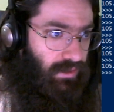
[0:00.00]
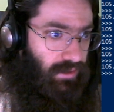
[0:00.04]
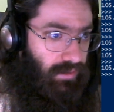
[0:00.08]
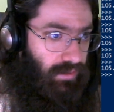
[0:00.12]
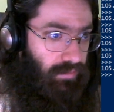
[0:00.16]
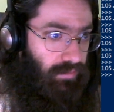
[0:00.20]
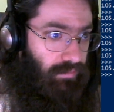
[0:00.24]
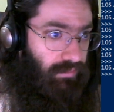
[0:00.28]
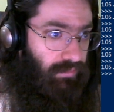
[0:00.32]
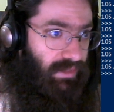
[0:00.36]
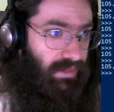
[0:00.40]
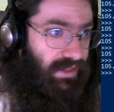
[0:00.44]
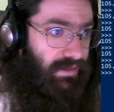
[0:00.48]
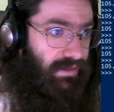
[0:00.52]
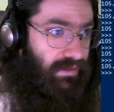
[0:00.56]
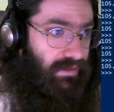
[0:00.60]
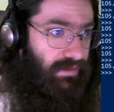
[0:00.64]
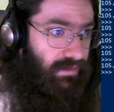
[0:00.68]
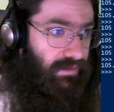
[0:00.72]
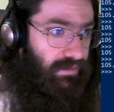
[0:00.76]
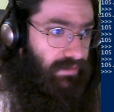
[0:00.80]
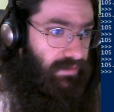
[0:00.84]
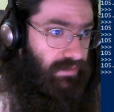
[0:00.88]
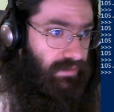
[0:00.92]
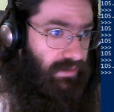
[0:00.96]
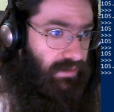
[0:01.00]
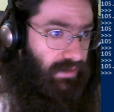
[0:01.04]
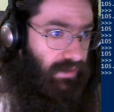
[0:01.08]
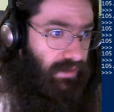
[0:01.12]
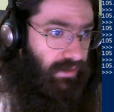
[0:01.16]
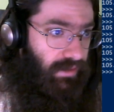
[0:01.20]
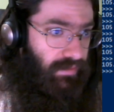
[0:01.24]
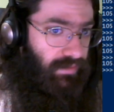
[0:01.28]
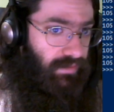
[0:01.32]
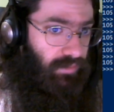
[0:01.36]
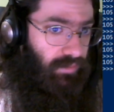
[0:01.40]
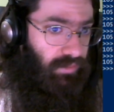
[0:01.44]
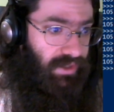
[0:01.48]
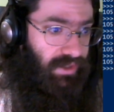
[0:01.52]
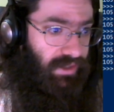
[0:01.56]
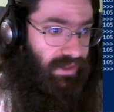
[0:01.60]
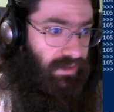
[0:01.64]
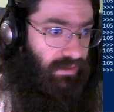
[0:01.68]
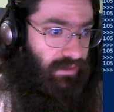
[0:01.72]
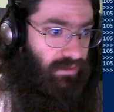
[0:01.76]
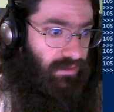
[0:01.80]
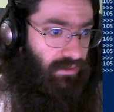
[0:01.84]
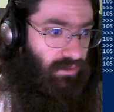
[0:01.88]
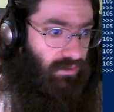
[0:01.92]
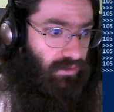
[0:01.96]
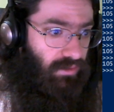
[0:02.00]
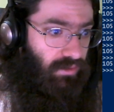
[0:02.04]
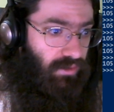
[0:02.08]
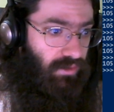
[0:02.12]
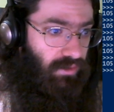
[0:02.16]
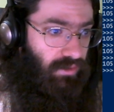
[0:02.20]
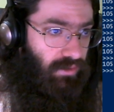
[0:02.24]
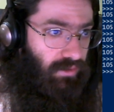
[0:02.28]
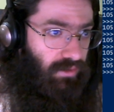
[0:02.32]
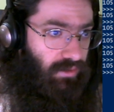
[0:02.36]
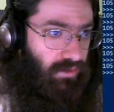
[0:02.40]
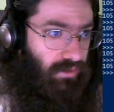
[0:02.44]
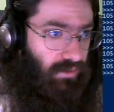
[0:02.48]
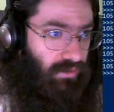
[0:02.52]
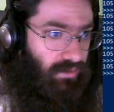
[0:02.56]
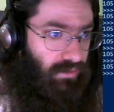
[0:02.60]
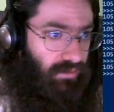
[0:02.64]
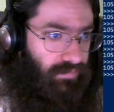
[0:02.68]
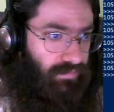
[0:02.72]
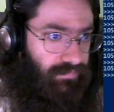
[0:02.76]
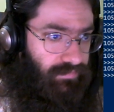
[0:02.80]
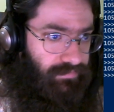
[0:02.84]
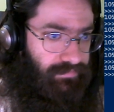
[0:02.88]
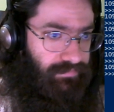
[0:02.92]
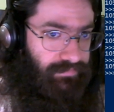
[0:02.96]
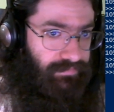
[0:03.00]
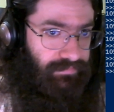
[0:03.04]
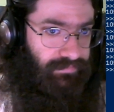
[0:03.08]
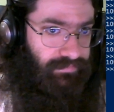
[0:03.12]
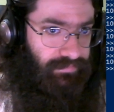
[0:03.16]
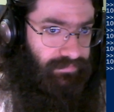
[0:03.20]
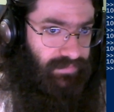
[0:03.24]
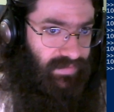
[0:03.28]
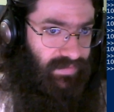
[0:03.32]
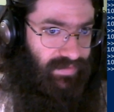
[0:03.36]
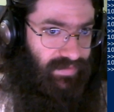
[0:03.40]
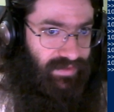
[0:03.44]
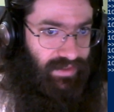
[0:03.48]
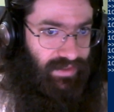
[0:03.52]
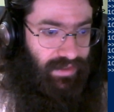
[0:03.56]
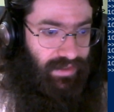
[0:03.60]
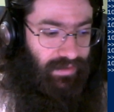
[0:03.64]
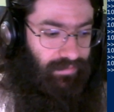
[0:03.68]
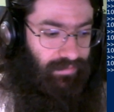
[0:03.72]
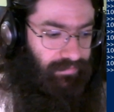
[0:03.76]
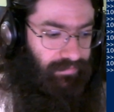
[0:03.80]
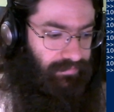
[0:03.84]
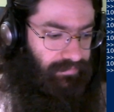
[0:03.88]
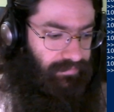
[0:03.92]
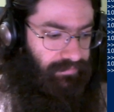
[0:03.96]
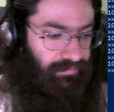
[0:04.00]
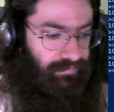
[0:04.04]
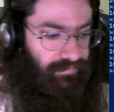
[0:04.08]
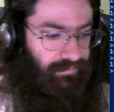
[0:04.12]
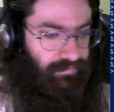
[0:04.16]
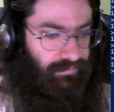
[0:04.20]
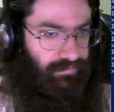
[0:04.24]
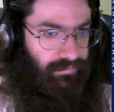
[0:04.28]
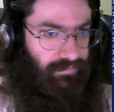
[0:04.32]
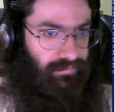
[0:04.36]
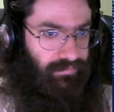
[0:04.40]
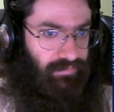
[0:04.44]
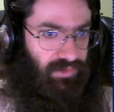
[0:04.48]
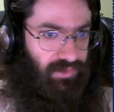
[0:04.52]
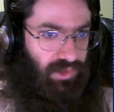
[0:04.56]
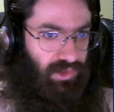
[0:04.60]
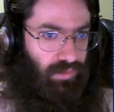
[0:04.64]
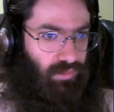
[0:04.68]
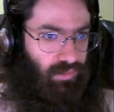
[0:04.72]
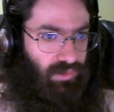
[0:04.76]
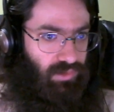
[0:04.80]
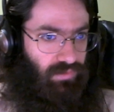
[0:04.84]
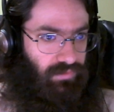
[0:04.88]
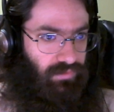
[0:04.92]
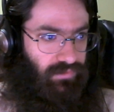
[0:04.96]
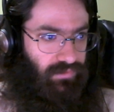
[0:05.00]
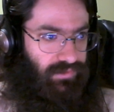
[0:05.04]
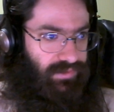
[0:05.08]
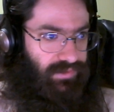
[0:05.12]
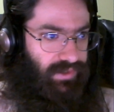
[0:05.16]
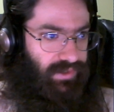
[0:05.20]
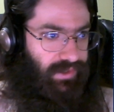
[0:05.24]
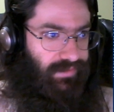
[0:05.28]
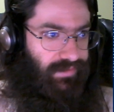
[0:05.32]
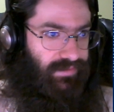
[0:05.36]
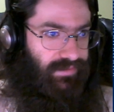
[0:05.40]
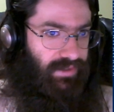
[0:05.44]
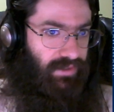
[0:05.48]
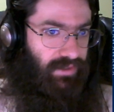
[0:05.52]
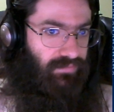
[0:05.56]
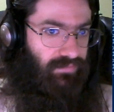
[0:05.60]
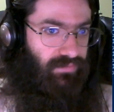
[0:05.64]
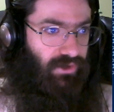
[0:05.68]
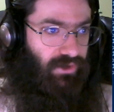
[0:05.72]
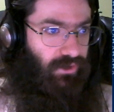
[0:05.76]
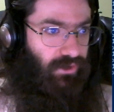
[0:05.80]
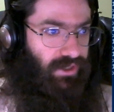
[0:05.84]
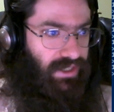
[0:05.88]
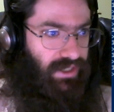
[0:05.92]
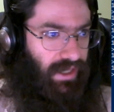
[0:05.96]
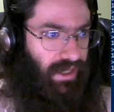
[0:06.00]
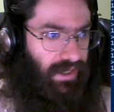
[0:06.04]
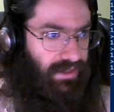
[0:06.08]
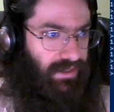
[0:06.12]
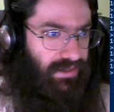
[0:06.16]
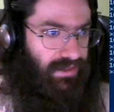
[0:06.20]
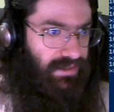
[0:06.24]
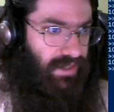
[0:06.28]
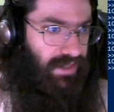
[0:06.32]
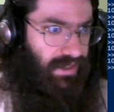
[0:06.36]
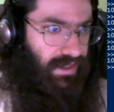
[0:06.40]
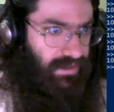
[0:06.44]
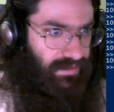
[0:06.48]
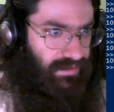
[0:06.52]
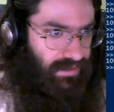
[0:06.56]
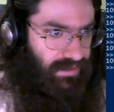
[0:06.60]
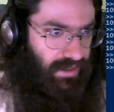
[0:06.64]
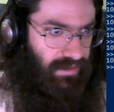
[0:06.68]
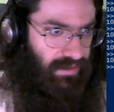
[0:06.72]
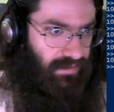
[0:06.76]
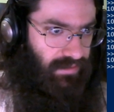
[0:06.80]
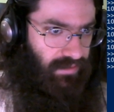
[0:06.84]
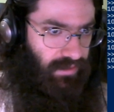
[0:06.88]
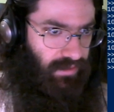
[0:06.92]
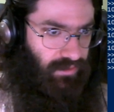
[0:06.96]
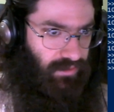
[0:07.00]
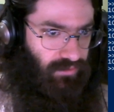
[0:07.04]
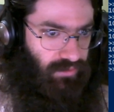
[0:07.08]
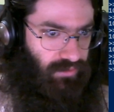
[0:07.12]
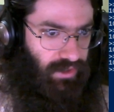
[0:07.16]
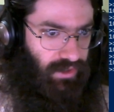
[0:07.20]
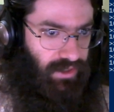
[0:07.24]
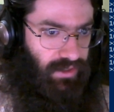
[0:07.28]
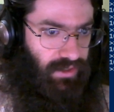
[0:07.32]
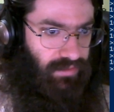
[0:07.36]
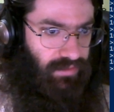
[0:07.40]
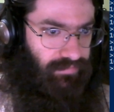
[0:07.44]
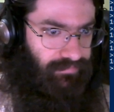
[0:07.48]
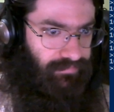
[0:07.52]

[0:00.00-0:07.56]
median and the mean are all the same number for this data set. Very tidy data set I created.